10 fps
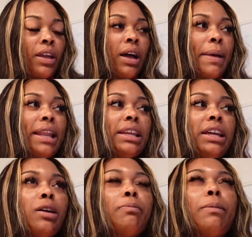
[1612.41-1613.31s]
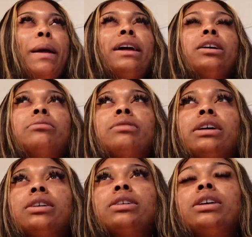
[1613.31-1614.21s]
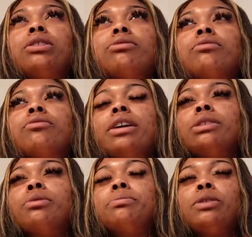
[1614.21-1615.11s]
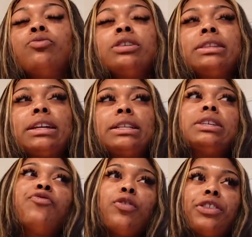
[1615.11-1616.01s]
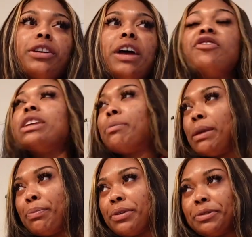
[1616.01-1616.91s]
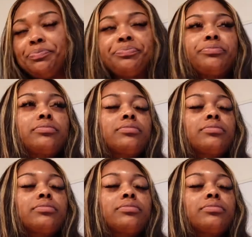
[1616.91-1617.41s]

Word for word: Yeah. I'm editing a makeup like a get ready with me one that I did for the everyday people. Okay.